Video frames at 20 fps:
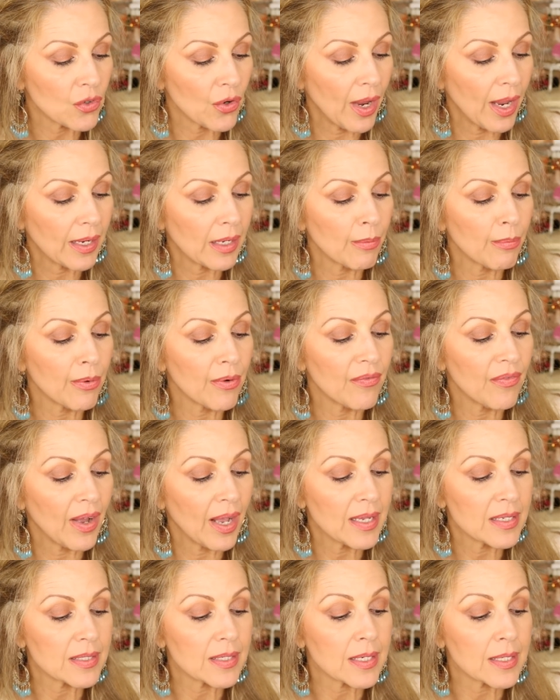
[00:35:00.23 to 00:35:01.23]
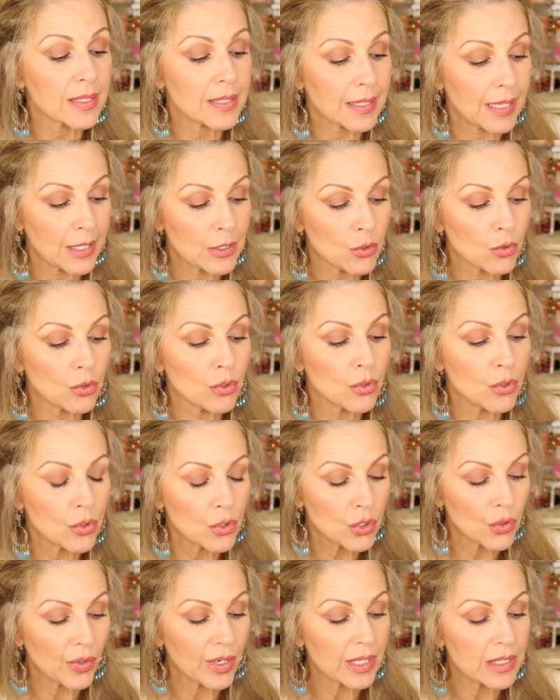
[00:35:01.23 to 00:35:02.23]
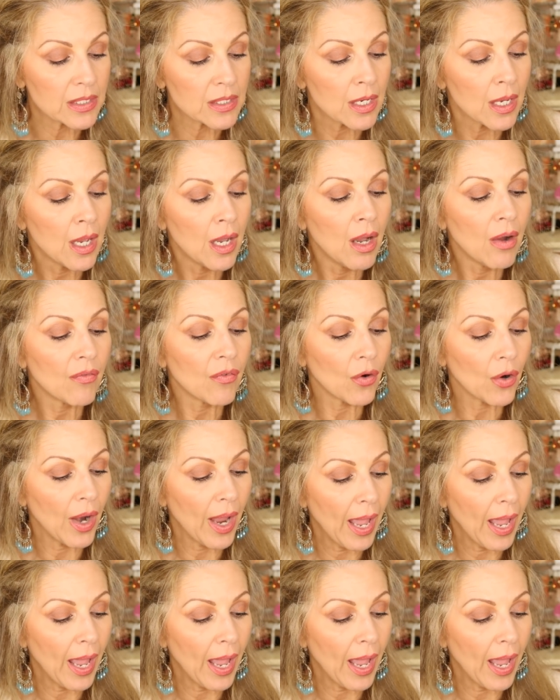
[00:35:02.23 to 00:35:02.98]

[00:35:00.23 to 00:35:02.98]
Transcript: tract and provides essential nutrients for